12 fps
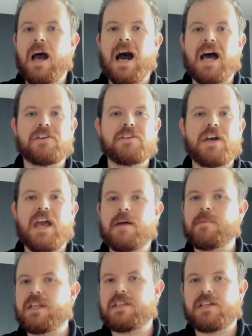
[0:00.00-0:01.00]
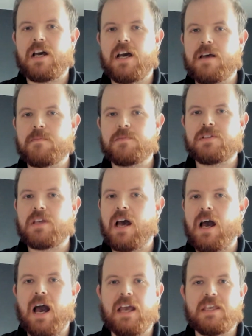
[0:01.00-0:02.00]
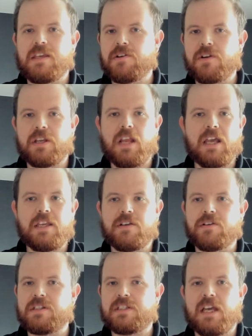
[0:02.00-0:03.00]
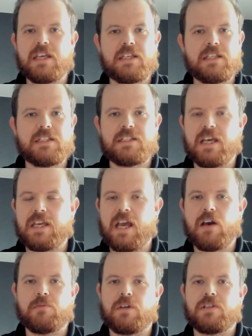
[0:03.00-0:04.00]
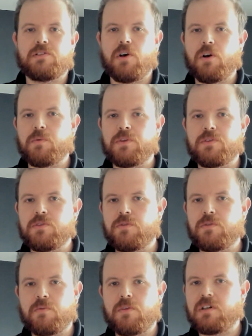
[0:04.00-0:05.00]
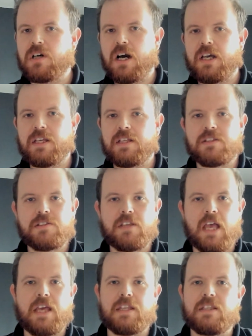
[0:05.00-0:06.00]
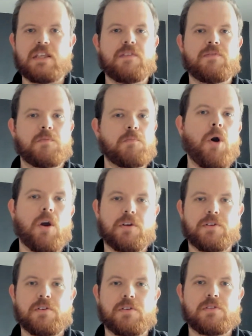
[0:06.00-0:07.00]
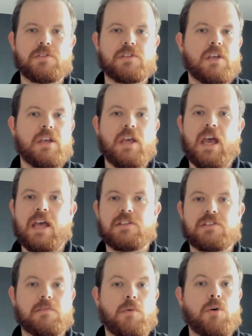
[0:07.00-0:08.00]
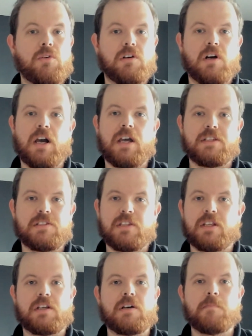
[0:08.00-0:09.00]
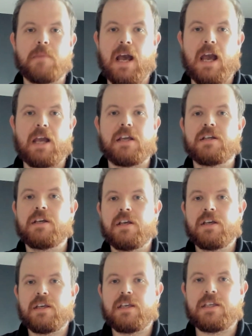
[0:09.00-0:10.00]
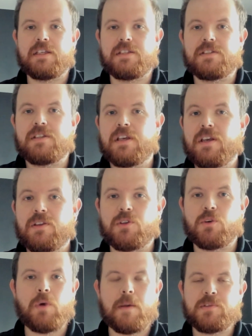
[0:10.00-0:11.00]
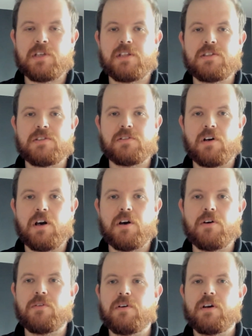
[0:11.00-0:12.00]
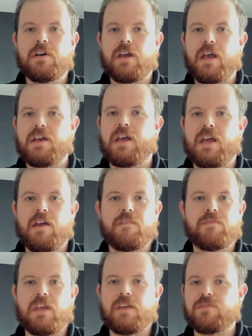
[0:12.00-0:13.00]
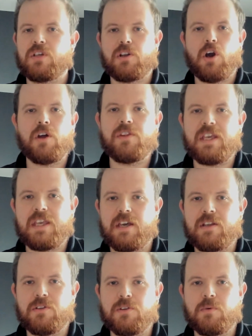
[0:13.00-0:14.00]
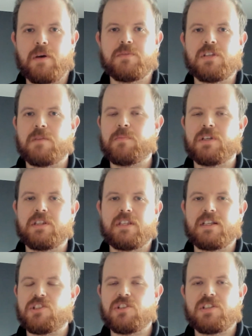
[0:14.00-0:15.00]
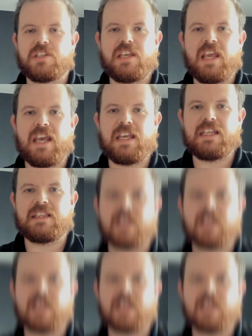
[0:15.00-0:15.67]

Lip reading: I don't know how many times I hear it. I hear it day in and day out when I talk with new clients and even partners and some old clients that come back, is their website's slow and they've done all they can on the website, but they just can't get